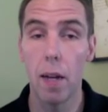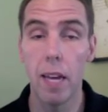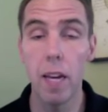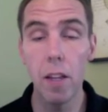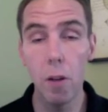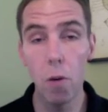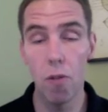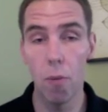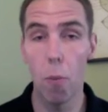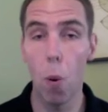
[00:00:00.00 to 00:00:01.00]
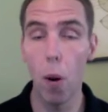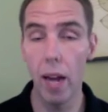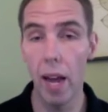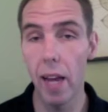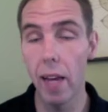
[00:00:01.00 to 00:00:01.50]
Getting you from point
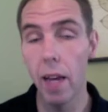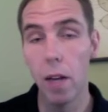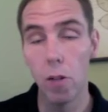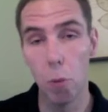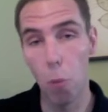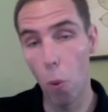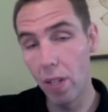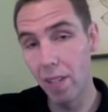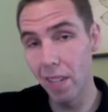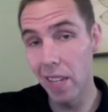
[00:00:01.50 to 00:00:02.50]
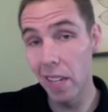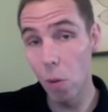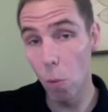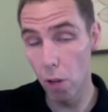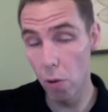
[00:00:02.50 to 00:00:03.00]
A to point Z,
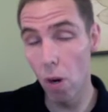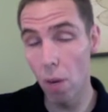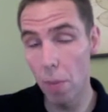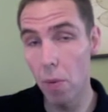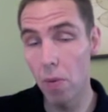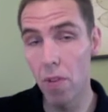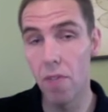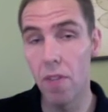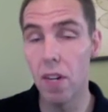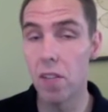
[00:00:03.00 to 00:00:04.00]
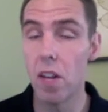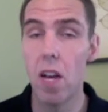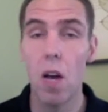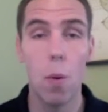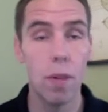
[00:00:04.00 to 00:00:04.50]
where you want to be with your fitness,
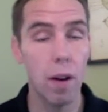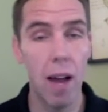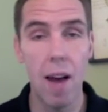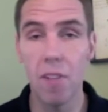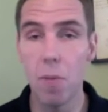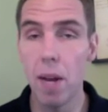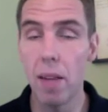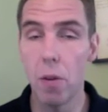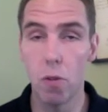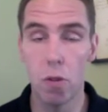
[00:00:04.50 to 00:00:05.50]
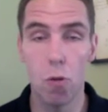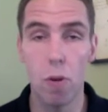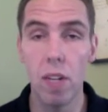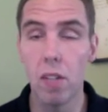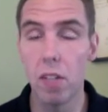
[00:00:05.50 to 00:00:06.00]
without having to make those
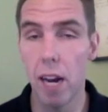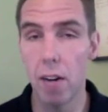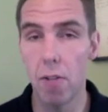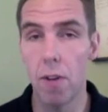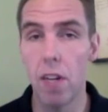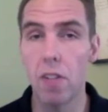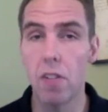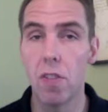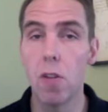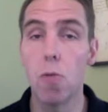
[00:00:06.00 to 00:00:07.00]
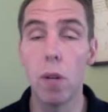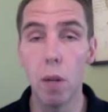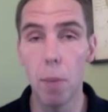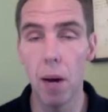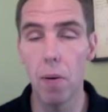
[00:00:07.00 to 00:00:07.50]
crazy sacrifices that you read
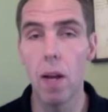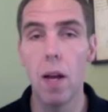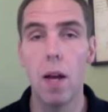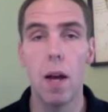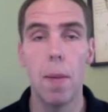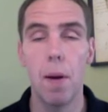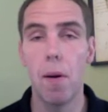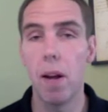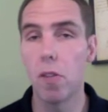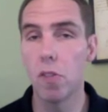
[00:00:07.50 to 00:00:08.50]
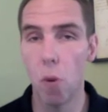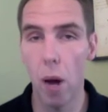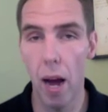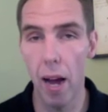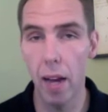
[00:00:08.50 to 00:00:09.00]
about and that are held so
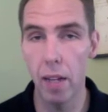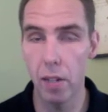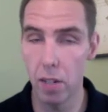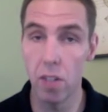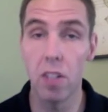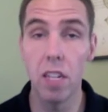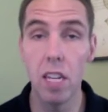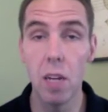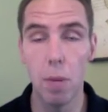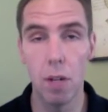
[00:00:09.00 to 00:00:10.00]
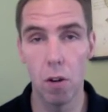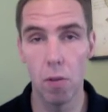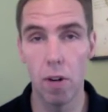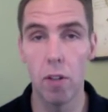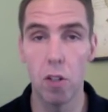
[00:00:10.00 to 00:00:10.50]
high in esteem in our
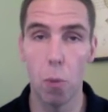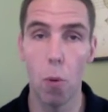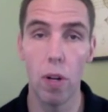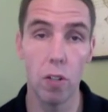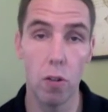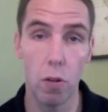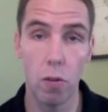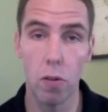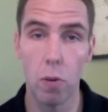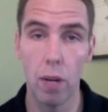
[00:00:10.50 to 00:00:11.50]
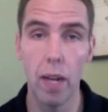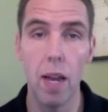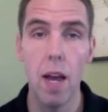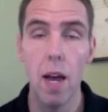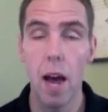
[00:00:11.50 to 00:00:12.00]
various sporting circles, okay?
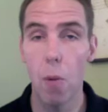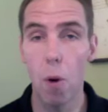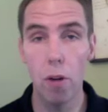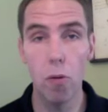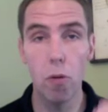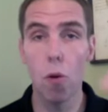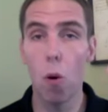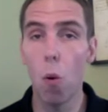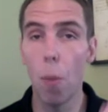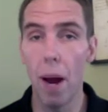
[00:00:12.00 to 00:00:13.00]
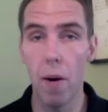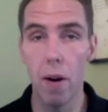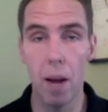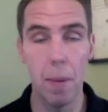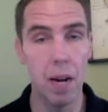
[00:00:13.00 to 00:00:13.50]
I walk you through the whole
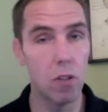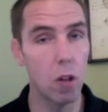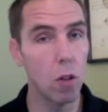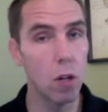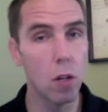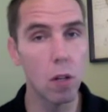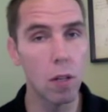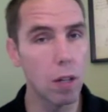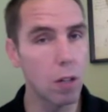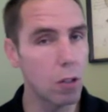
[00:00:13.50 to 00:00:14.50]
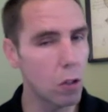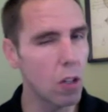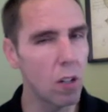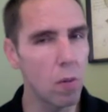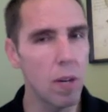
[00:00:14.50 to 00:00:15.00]
paradigm, and it's a little
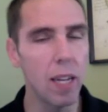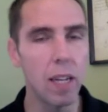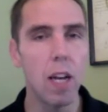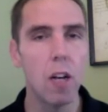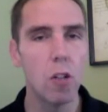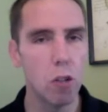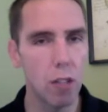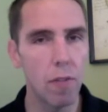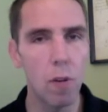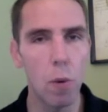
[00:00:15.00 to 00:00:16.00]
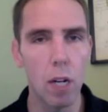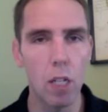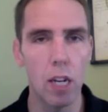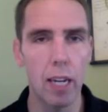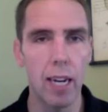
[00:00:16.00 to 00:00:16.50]
bit unique, so you definitely want to
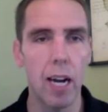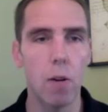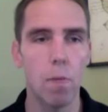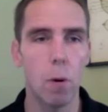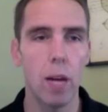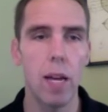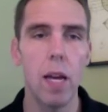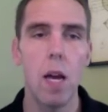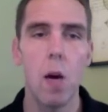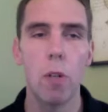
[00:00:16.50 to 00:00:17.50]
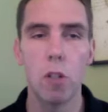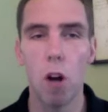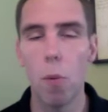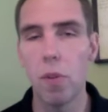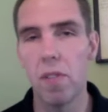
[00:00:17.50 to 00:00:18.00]
check it out, okay? We
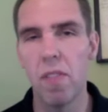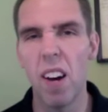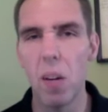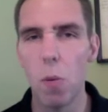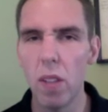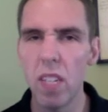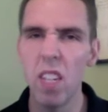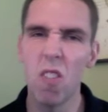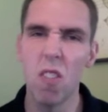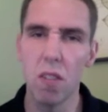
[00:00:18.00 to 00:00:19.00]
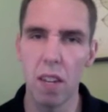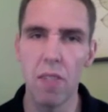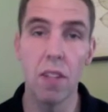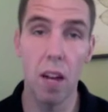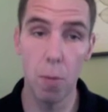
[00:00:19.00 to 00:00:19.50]
start with defining what the endurance
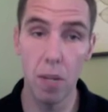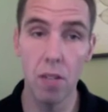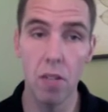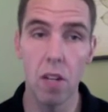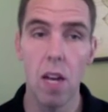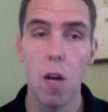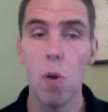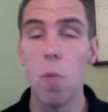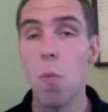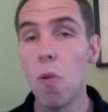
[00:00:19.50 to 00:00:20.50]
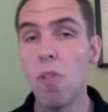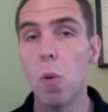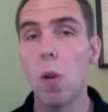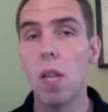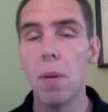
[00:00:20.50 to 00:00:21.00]
lifestyle means. We move
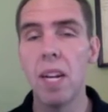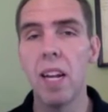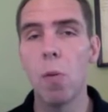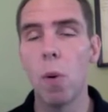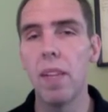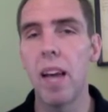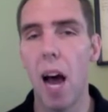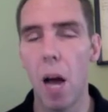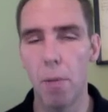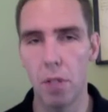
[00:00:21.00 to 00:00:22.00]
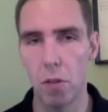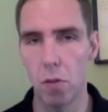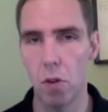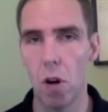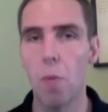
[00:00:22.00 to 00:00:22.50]
to eliminating what the
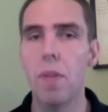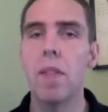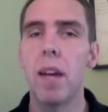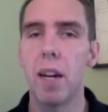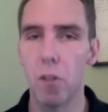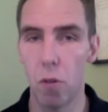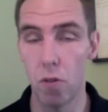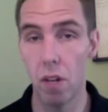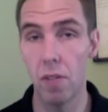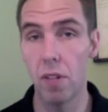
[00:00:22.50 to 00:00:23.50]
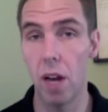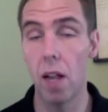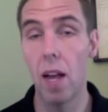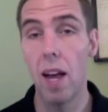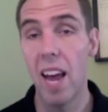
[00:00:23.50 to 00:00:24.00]
obstacles are within that endurance
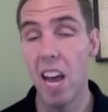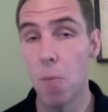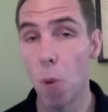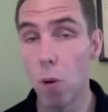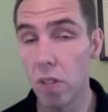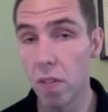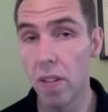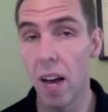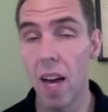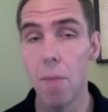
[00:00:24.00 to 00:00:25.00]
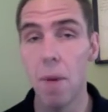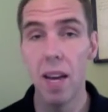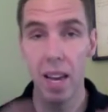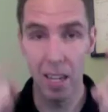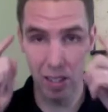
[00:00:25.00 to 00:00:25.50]
lifestyle. And most of the time,
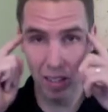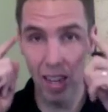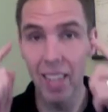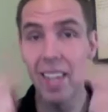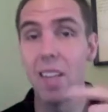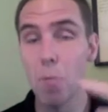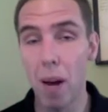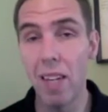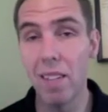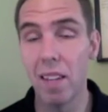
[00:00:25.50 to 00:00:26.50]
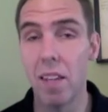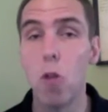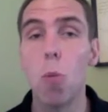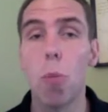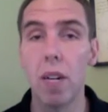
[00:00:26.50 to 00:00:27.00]
it's the psyche and the mindset that
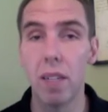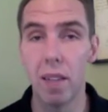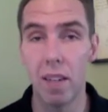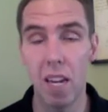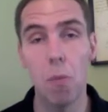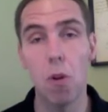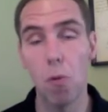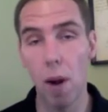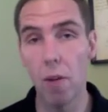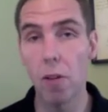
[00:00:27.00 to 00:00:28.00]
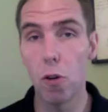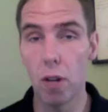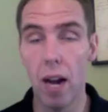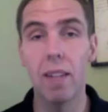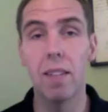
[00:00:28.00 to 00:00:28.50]
you bring to the table around your
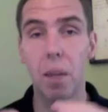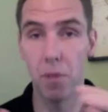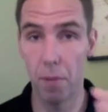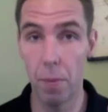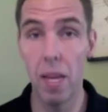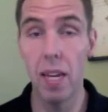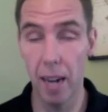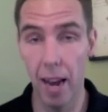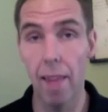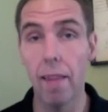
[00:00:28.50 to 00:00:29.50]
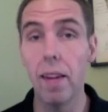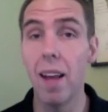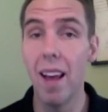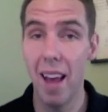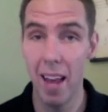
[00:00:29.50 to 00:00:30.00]
concepts of being an athlete
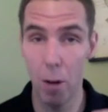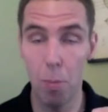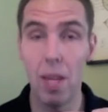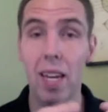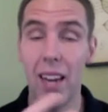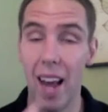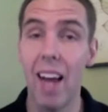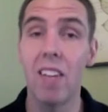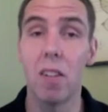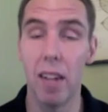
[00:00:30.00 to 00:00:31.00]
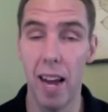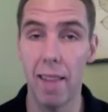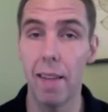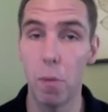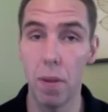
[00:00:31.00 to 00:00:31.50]
and being an excellent
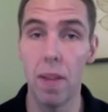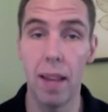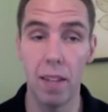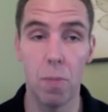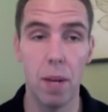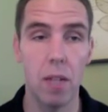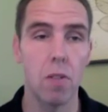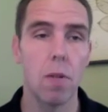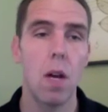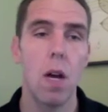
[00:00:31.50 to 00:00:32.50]
athlete within that space.